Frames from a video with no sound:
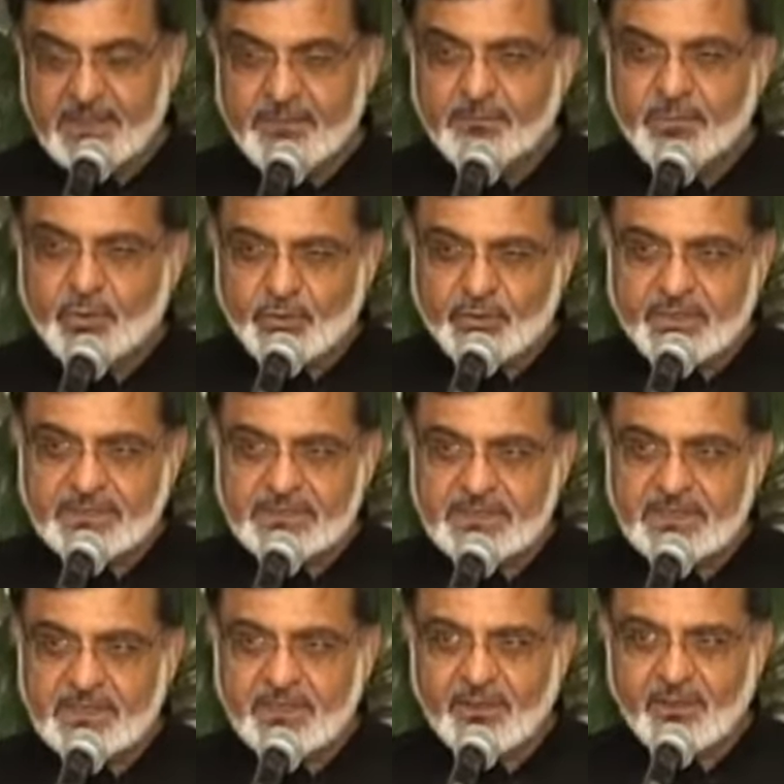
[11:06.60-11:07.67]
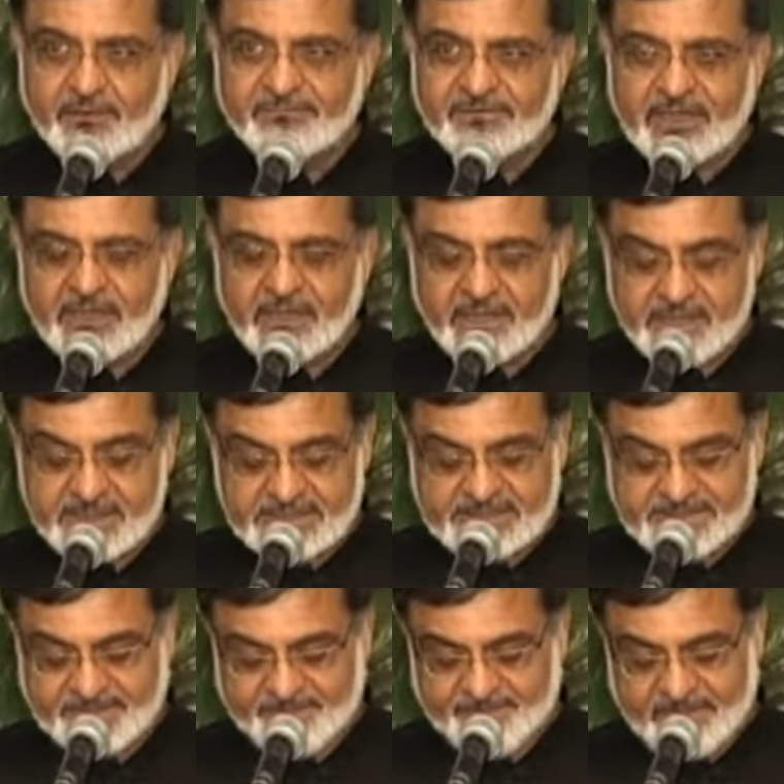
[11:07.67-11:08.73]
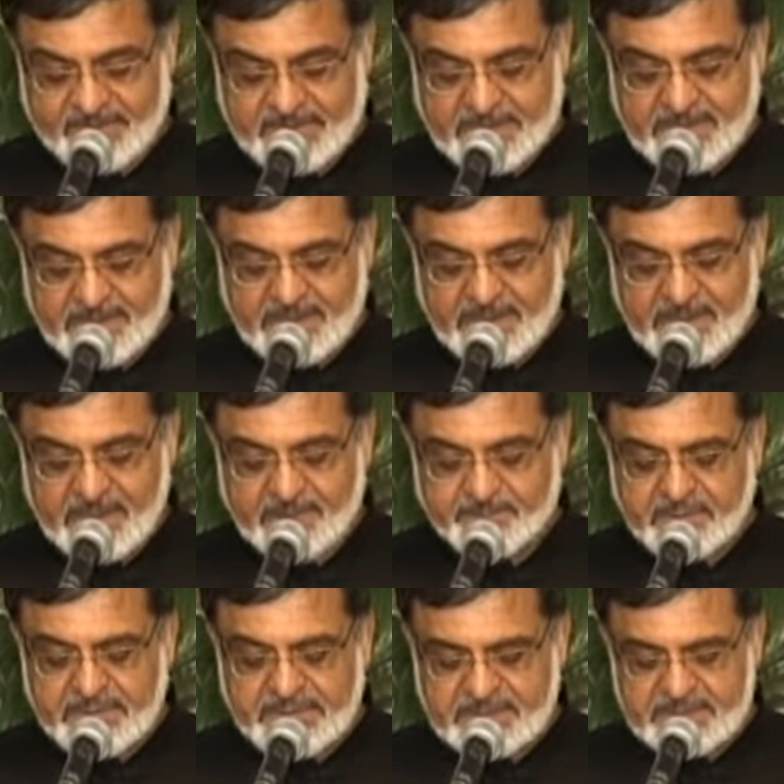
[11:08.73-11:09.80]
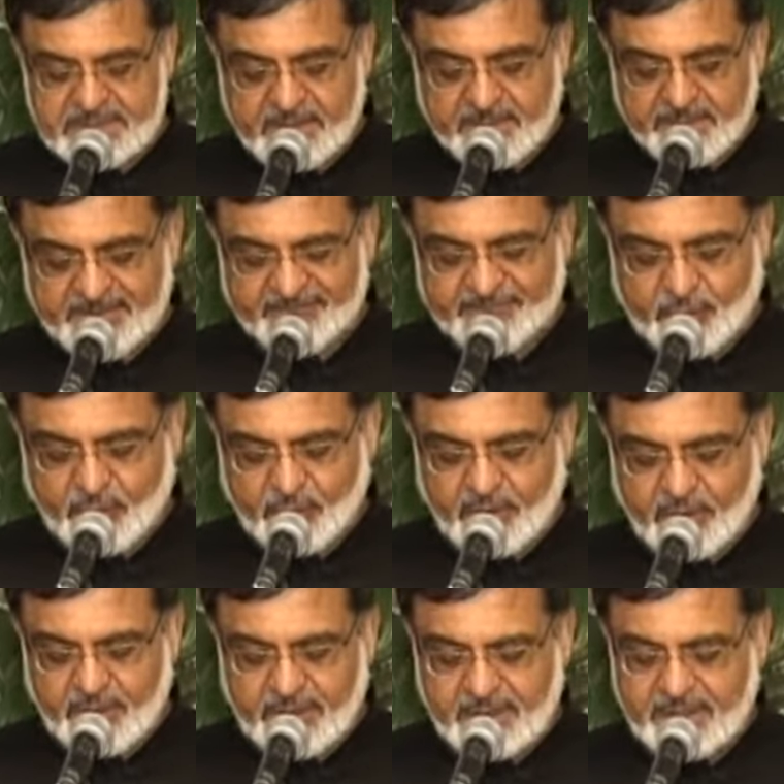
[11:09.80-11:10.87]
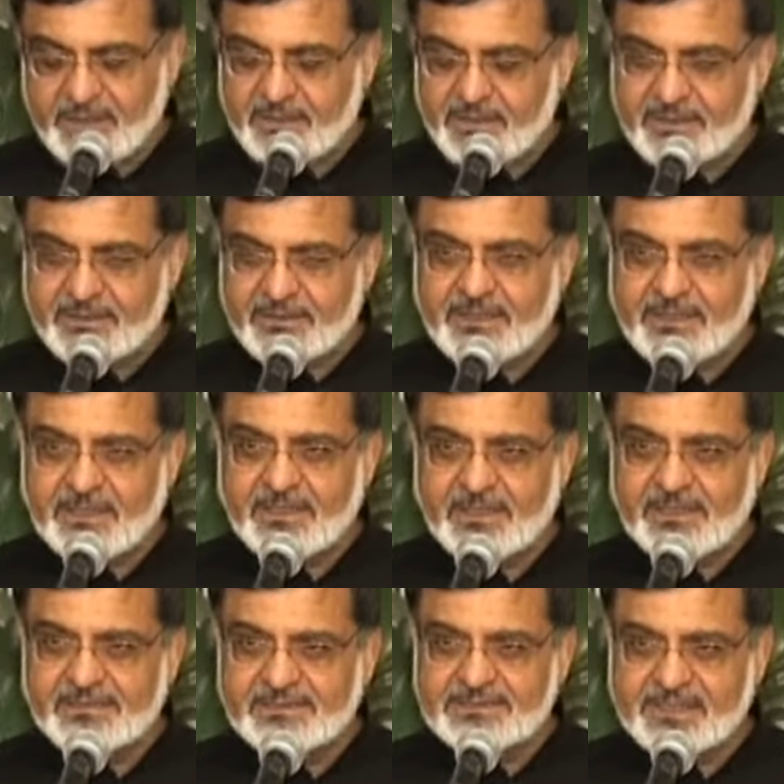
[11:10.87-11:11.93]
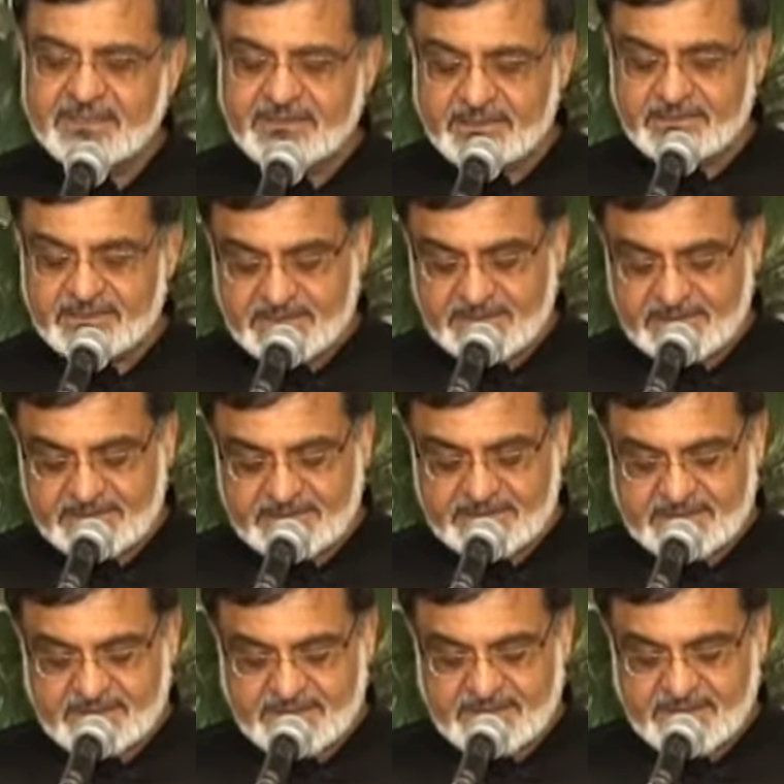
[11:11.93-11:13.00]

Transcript: Purity of heart, the peace above all earthly dignities,